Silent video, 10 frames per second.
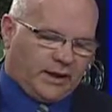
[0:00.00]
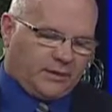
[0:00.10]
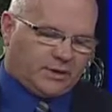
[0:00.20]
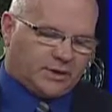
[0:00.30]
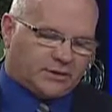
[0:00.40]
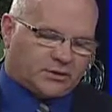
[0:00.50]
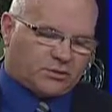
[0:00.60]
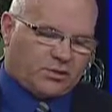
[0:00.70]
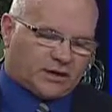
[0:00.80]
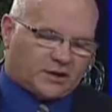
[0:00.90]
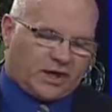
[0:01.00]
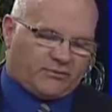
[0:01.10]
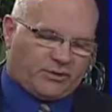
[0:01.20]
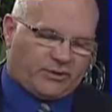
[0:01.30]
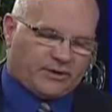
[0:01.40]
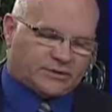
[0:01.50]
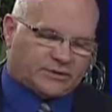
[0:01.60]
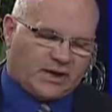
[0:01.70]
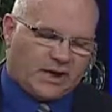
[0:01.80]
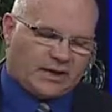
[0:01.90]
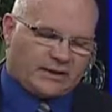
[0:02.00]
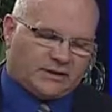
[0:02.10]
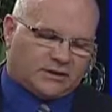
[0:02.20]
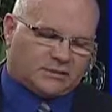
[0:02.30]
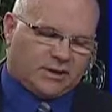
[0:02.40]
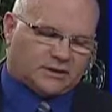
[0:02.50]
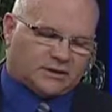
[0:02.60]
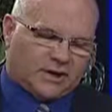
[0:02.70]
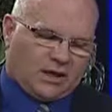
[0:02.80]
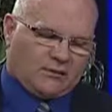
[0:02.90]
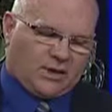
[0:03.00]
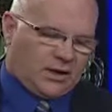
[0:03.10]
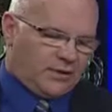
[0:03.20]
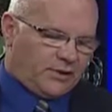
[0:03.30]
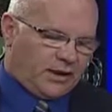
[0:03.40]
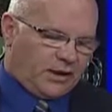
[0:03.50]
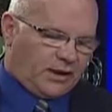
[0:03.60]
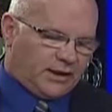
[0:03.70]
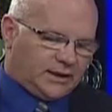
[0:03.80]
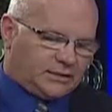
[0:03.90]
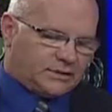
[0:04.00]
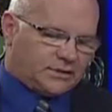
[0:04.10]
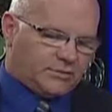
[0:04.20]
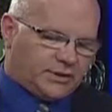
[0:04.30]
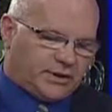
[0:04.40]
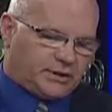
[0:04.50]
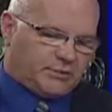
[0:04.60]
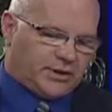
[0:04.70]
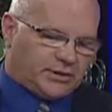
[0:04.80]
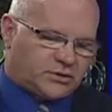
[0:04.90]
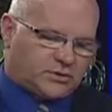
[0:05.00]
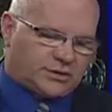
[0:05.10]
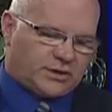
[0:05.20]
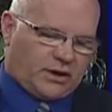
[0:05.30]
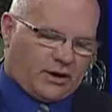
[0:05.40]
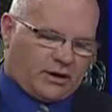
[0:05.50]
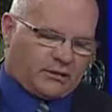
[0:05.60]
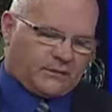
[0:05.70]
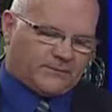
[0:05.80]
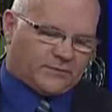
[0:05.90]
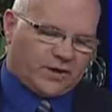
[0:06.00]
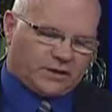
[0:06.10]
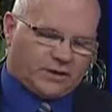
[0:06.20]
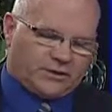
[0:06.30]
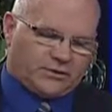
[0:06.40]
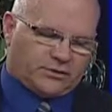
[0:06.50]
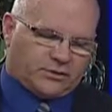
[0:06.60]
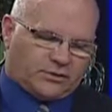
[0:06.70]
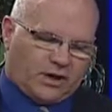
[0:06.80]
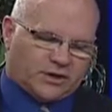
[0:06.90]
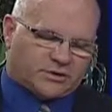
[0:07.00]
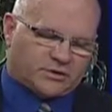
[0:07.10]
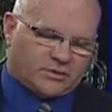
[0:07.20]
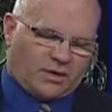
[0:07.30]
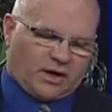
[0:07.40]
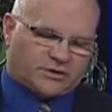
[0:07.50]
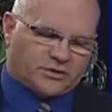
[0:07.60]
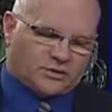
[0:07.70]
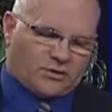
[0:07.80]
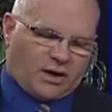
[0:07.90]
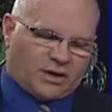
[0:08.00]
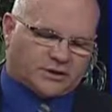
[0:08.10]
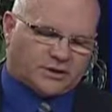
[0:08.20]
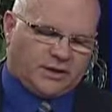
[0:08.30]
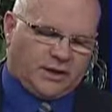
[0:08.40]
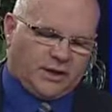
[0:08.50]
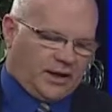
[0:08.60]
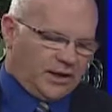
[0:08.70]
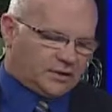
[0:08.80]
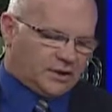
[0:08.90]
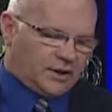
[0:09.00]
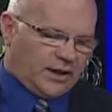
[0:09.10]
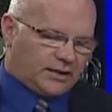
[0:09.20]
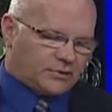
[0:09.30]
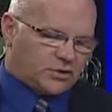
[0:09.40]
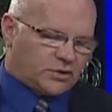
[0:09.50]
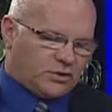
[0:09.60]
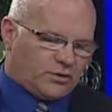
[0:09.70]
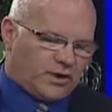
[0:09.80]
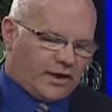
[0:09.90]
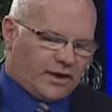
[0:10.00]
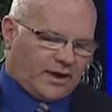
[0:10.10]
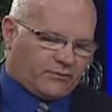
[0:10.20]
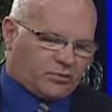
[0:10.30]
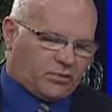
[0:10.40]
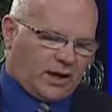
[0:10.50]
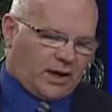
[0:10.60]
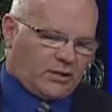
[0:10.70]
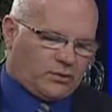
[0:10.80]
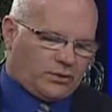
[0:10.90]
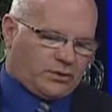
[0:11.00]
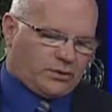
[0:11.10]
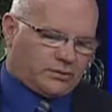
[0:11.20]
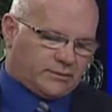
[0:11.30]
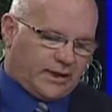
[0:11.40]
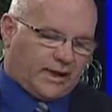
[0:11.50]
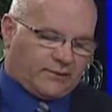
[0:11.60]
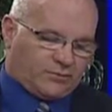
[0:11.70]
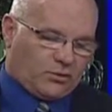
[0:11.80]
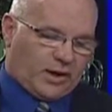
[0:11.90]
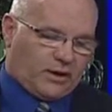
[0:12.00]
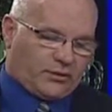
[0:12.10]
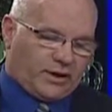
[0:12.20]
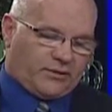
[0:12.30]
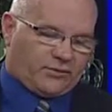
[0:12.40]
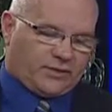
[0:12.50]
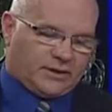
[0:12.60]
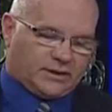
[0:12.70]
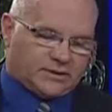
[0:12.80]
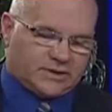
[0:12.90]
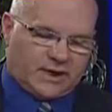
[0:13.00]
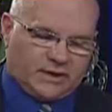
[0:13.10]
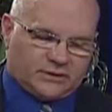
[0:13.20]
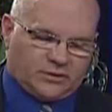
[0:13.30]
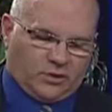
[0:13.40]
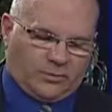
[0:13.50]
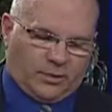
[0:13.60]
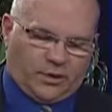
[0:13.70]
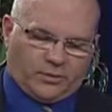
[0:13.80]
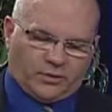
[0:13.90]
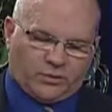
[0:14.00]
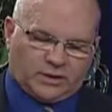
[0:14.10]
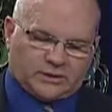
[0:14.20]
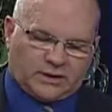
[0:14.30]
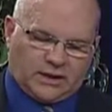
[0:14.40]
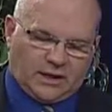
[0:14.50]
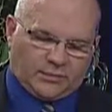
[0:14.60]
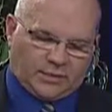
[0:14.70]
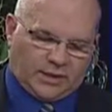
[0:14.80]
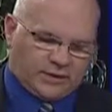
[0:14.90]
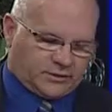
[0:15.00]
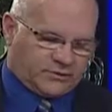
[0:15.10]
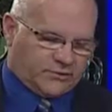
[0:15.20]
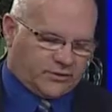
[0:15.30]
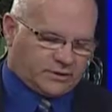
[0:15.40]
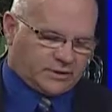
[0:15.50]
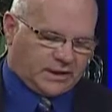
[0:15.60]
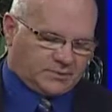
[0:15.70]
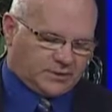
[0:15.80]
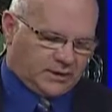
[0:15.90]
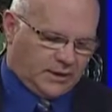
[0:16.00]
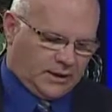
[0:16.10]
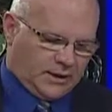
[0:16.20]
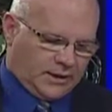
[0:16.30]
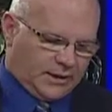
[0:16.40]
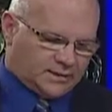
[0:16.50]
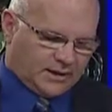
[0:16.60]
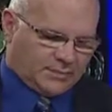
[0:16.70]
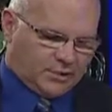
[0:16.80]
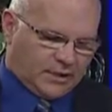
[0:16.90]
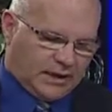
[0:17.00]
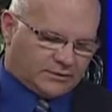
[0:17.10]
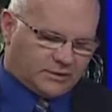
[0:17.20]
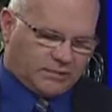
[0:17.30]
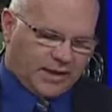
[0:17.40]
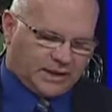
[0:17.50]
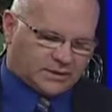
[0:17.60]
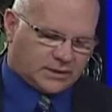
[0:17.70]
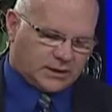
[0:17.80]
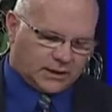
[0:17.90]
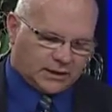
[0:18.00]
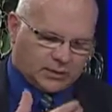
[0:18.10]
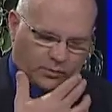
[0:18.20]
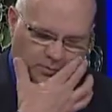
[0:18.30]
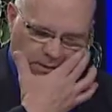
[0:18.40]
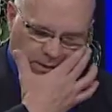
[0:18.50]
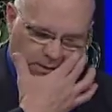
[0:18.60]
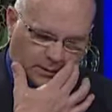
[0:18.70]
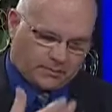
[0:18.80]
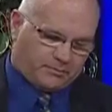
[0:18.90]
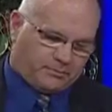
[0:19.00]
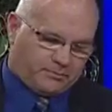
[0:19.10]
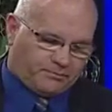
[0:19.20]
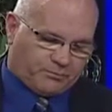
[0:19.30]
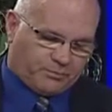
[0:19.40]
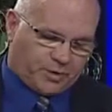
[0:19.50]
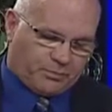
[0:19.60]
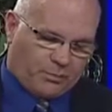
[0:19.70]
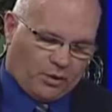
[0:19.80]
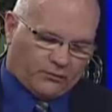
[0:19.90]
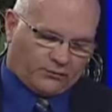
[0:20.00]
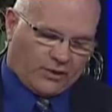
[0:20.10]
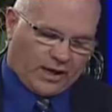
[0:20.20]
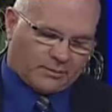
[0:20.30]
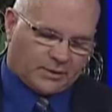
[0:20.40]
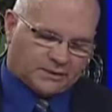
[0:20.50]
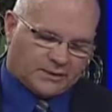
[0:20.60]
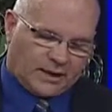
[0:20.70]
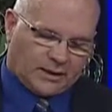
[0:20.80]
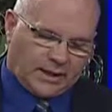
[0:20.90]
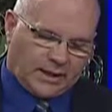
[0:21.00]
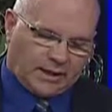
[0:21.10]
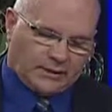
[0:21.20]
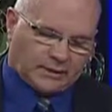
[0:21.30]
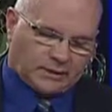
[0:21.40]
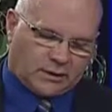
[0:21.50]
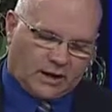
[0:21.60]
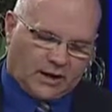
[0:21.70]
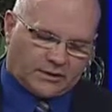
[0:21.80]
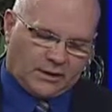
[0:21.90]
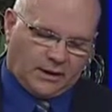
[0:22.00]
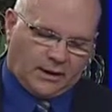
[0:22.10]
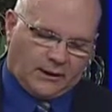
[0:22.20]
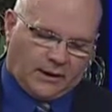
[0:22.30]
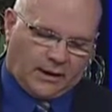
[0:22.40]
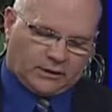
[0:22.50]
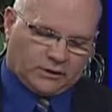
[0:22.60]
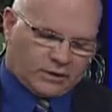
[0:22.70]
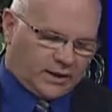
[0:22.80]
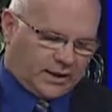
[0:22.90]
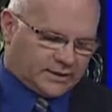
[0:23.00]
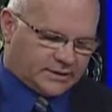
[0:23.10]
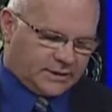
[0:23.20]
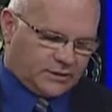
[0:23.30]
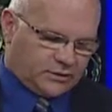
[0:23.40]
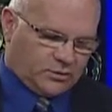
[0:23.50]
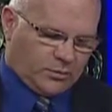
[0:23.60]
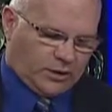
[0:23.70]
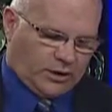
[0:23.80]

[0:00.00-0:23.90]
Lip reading: and begin to crush everything inside. I think to myself that all I need to complete the picture is the heart. I continue to crush and crush and crush until I am sure that I have grounded, that I have ground everything inside into a pulp, and once again pull out the forceps. As I pull out the mess, thinking it would be bone fragments, I lay it on the cloth. I look and I see a human